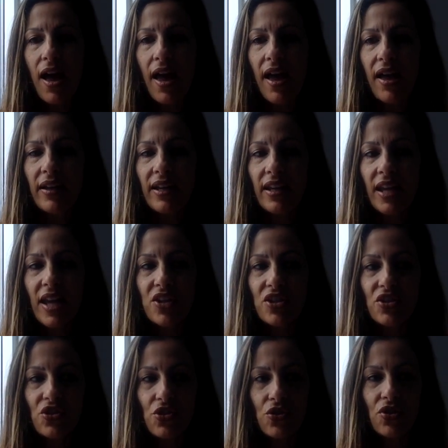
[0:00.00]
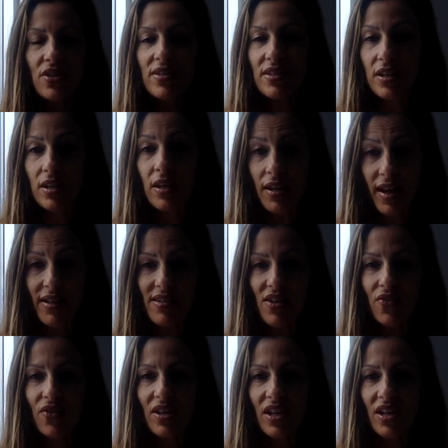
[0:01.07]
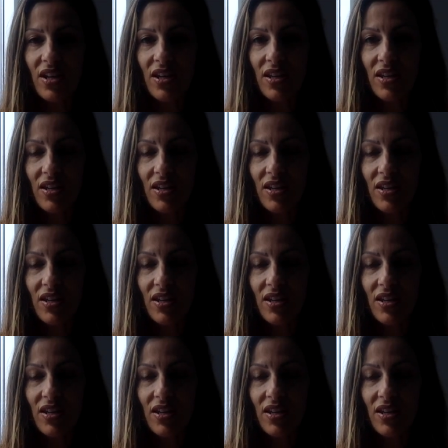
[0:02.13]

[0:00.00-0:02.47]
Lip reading: and engaging the students in an activity,